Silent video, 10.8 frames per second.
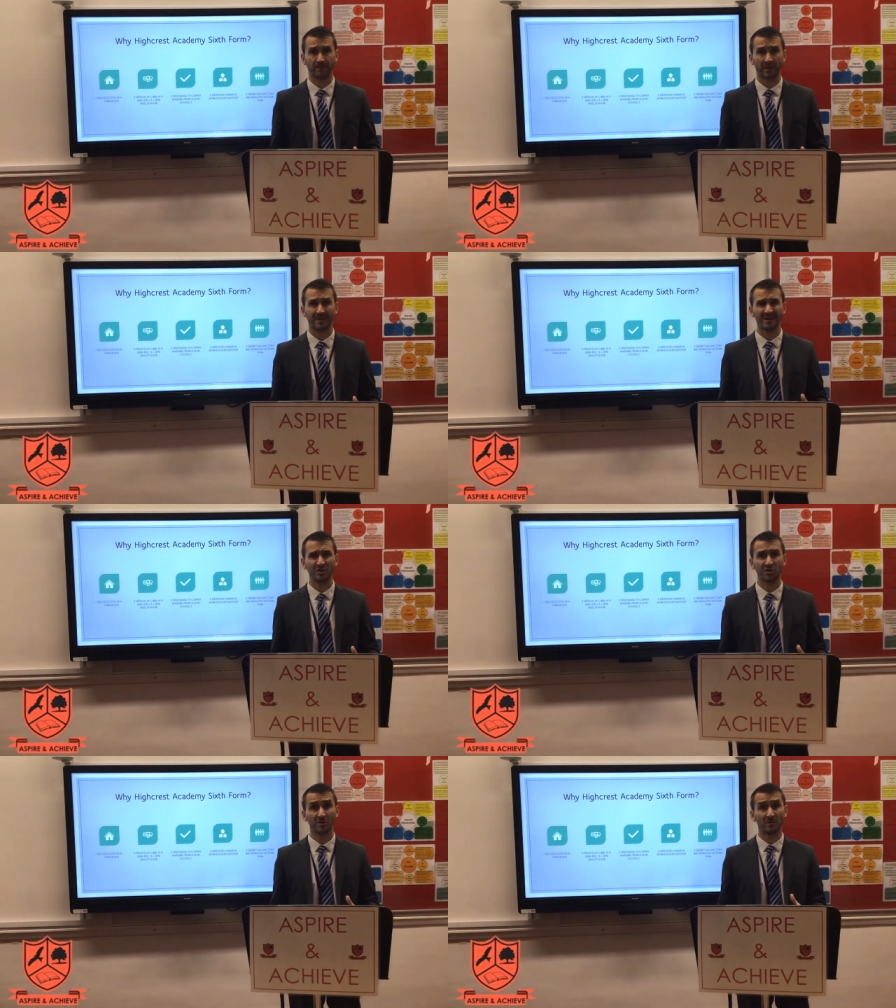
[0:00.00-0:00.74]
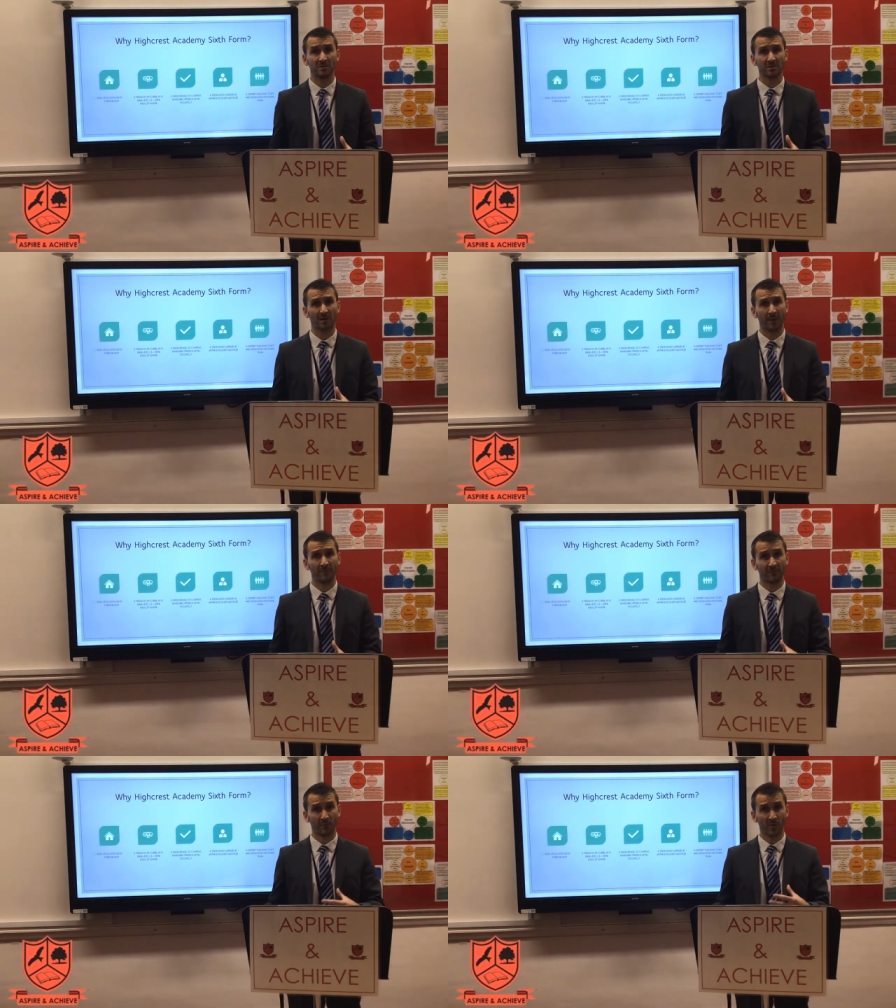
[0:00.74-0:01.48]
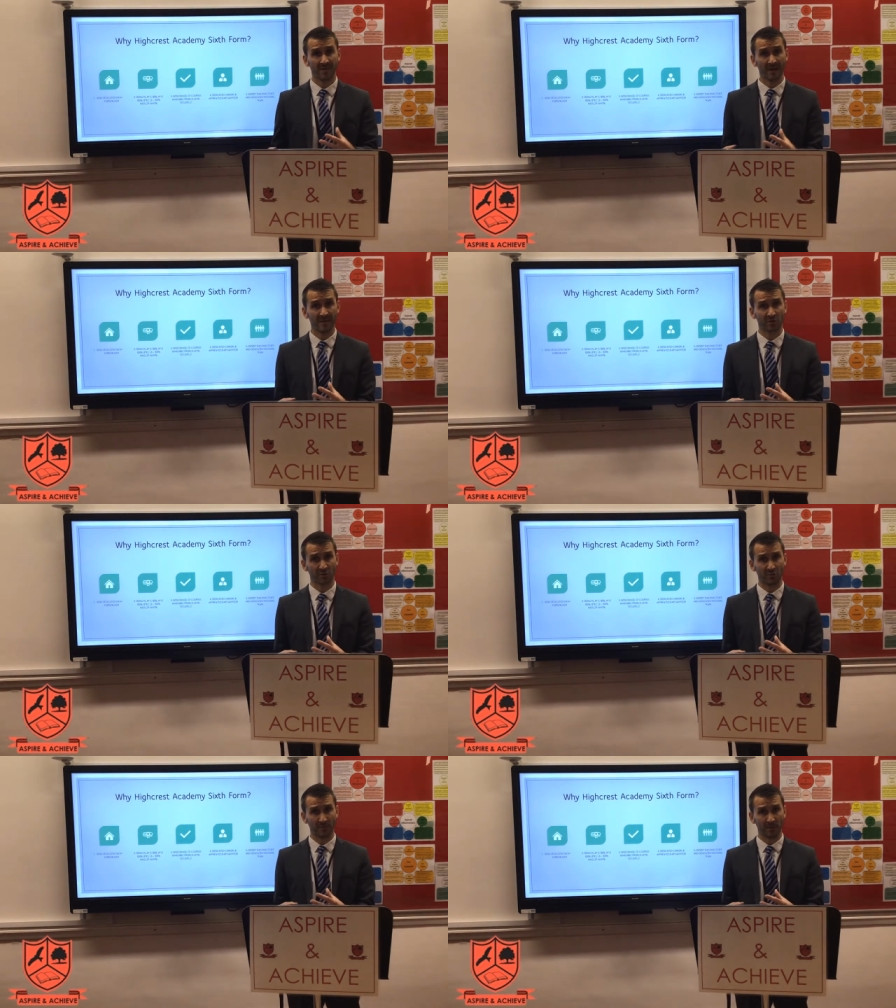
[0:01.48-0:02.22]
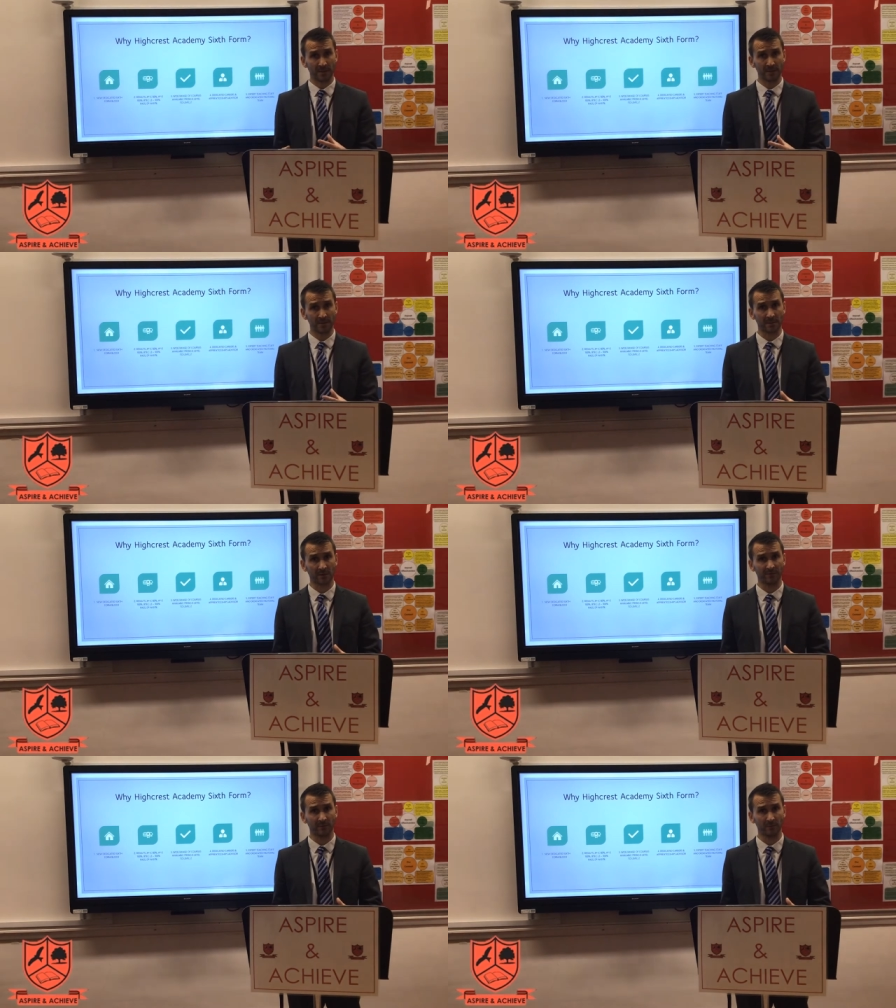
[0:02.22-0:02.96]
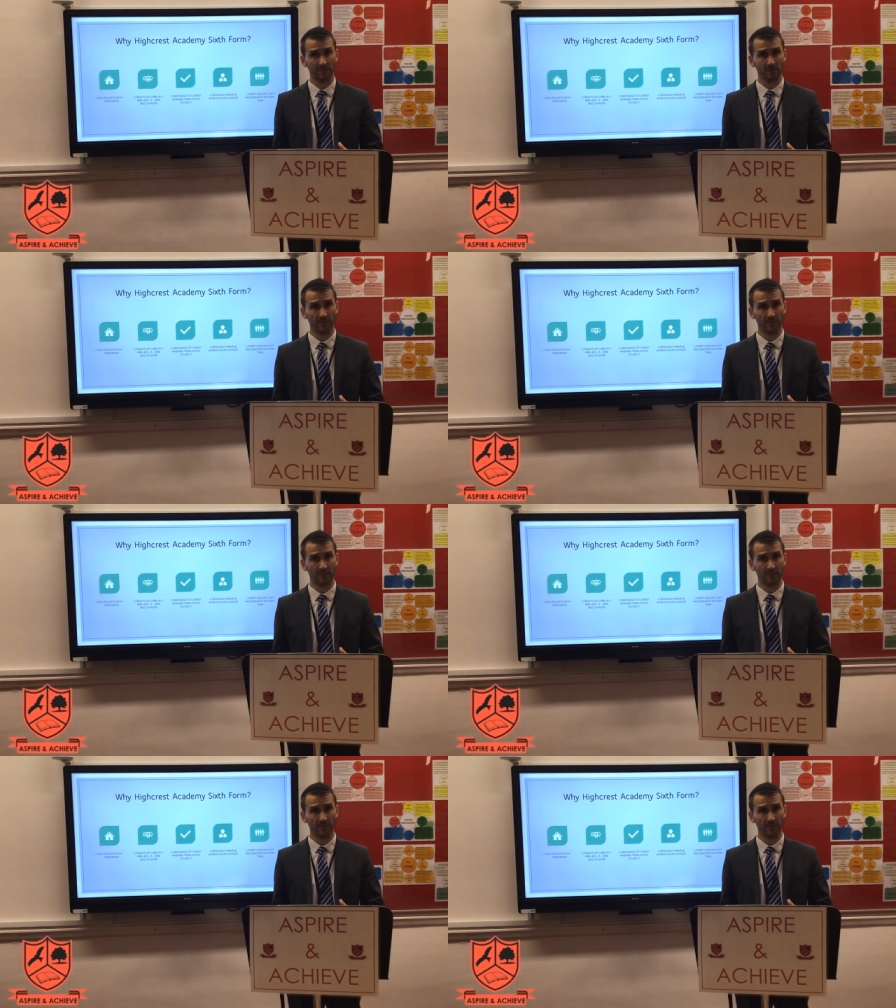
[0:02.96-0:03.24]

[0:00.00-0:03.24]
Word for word: These students come from within the student body in the sixth form